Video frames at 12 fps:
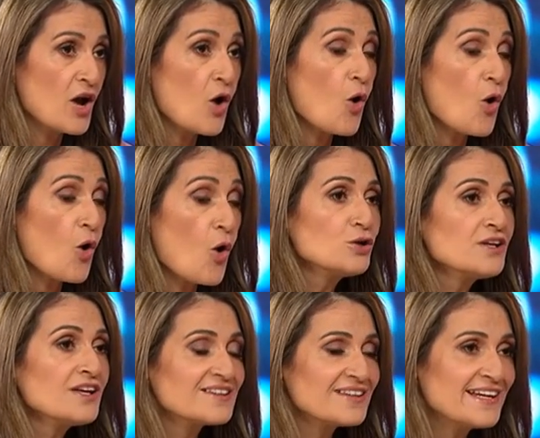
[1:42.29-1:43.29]
All
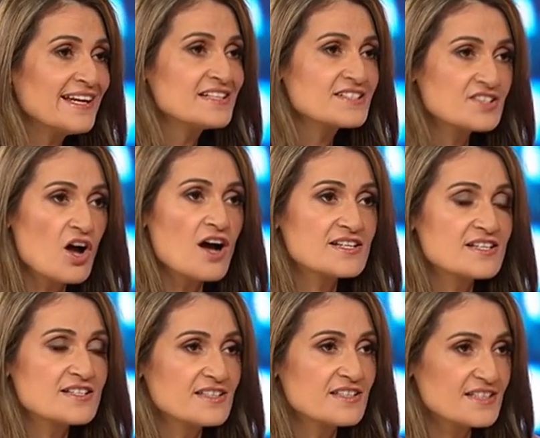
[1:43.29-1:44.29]
leading scientists
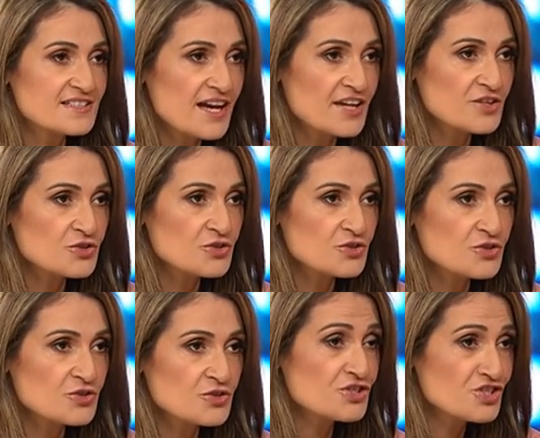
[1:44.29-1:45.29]
in this country, and you're the
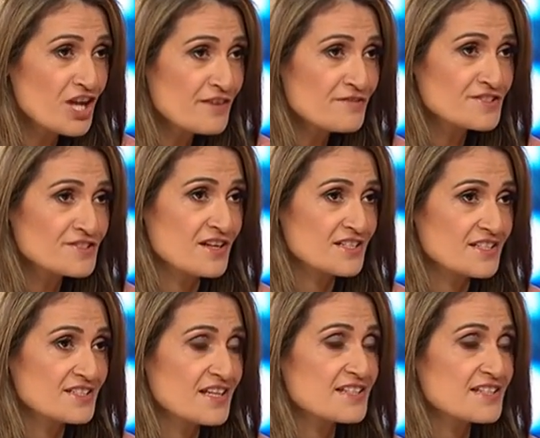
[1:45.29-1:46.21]
chief scientist, are